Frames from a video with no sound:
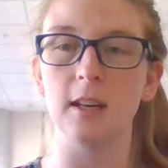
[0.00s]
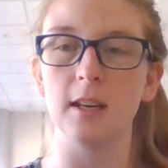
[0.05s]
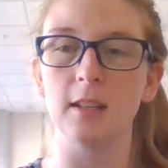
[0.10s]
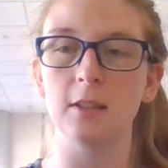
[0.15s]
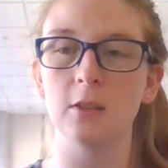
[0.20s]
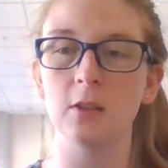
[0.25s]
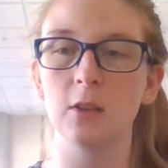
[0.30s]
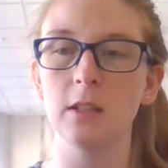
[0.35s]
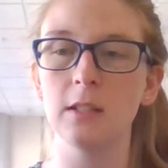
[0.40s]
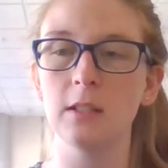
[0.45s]

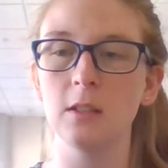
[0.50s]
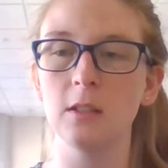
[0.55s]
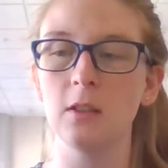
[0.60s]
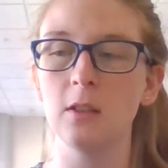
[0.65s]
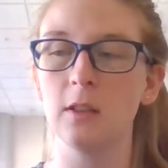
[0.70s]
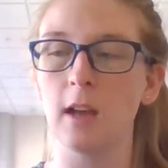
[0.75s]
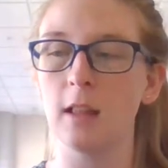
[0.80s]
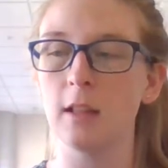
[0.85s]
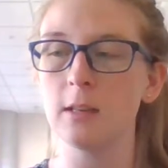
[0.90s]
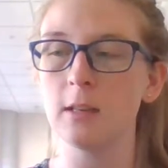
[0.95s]
So this
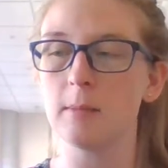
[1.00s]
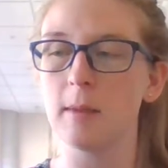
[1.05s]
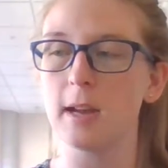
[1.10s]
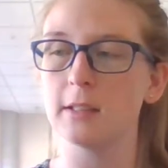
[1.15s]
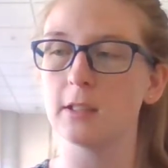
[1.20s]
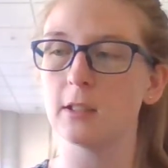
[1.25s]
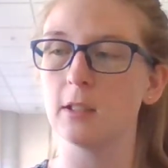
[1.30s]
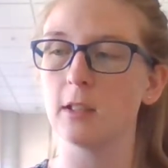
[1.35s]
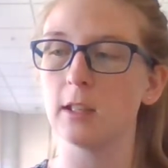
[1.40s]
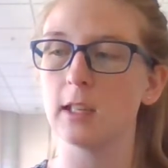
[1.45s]
little color
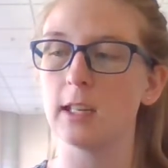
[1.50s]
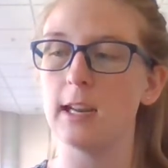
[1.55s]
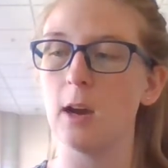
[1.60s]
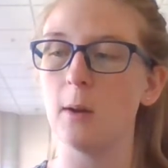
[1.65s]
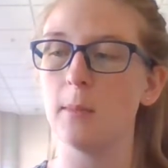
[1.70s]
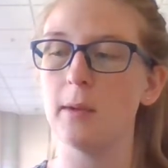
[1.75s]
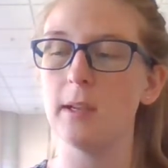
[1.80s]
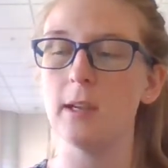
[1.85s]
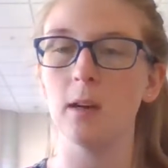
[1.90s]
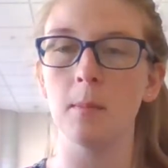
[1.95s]
monster can
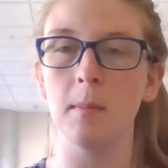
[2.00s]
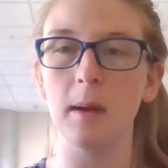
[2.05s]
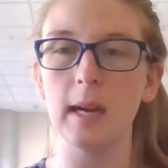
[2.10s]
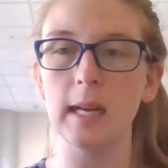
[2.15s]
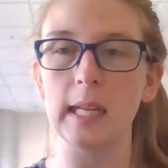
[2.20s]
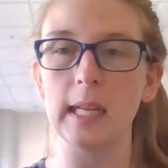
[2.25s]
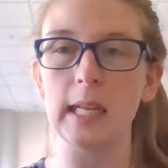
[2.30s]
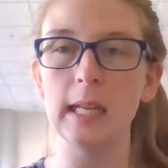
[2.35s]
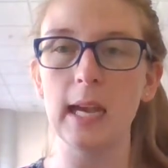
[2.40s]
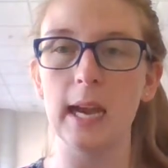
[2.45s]
now be your
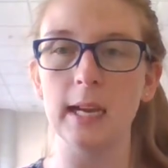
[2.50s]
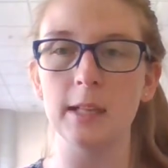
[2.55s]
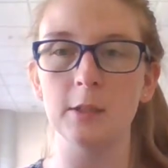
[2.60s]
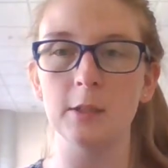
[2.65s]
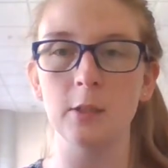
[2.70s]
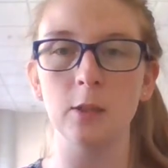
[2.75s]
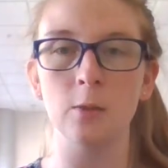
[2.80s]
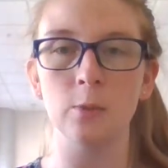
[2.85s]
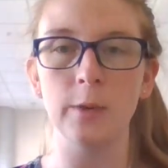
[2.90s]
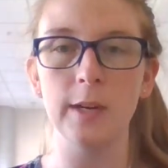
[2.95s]
buddy as
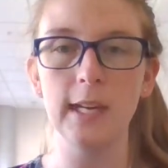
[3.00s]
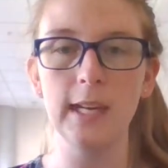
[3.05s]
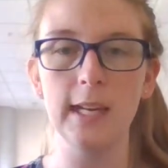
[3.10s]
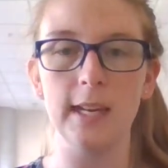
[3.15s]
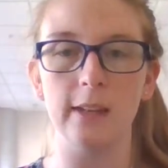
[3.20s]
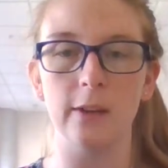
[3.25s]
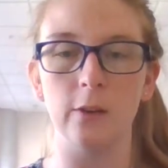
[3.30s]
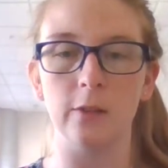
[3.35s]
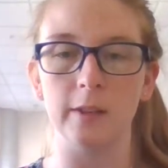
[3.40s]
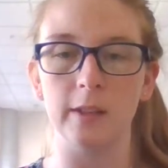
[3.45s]
you're
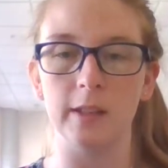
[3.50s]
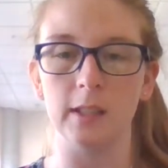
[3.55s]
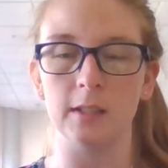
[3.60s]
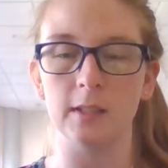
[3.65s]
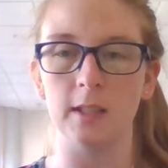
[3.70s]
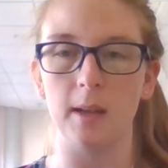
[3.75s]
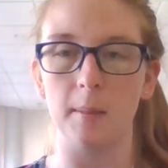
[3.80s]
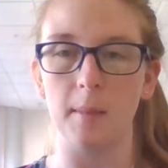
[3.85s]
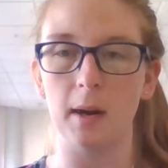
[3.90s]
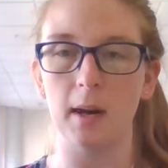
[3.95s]
reading over the
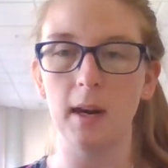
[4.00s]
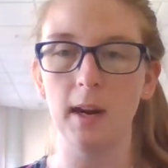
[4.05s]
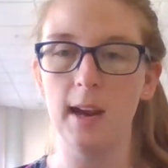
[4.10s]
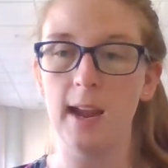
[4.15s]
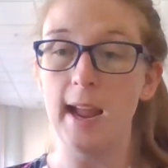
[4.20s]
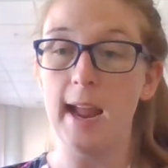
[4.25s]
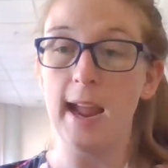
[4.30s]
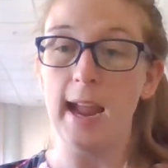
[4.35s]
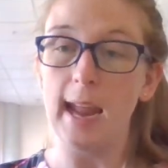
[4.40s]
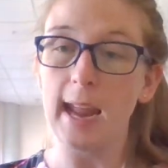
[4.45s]
summer
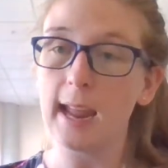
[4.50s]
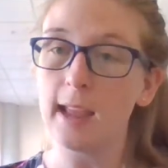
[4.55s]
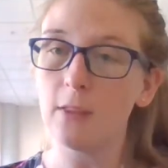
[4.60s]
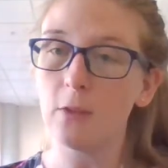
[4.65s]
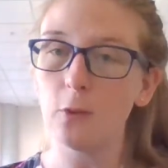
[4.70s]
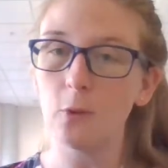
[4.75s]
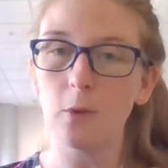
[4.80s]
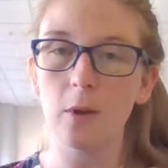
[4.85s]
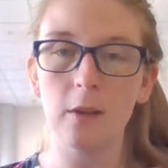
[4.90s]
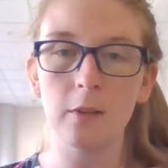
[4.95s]

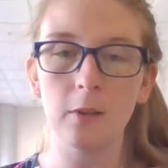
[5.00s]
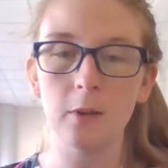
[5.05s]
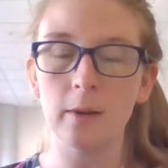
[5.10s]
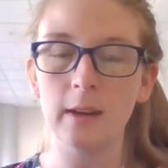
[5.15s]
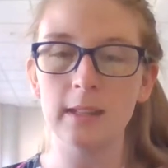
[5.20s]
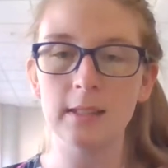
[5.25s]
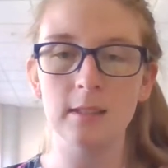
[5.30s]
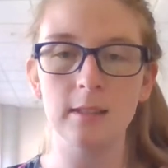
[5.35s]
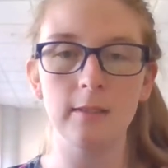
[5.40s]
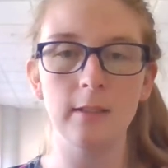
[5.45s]
and throughout the
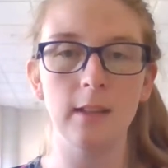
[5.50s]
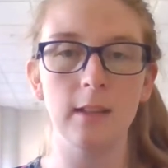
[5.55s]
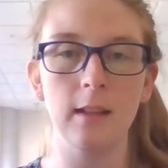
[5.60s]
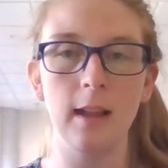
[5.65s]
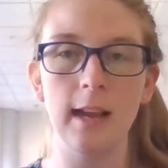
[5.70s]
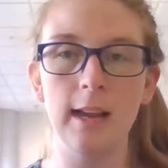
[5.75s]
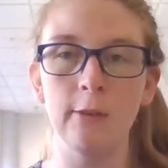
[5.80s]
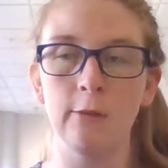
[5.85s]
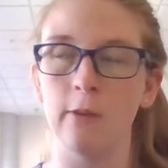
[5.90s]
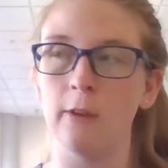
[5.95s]
rest of your
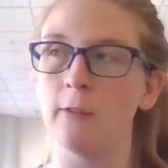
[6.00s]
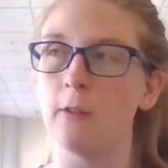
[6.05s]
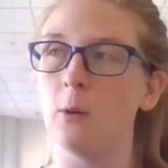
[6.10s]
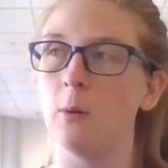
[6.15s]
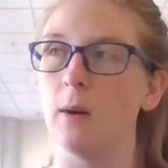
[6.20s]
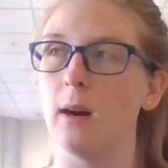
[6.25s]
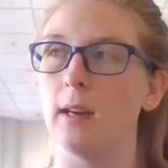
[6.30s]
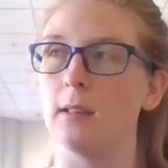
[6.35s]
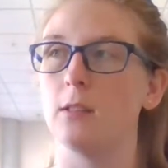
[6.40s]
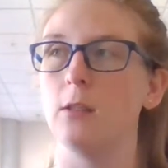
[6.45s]
life if you
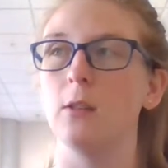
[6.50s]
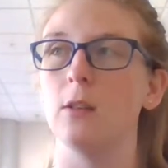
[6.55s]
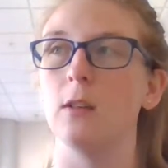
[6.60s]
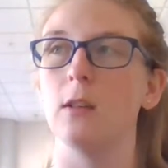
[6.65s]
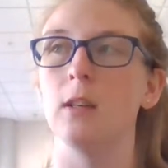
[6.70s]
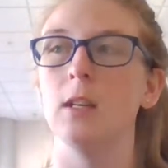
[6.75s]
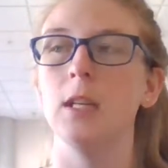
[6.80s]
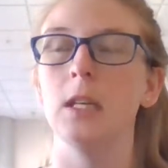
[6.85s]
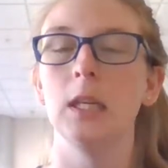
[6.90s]
want to.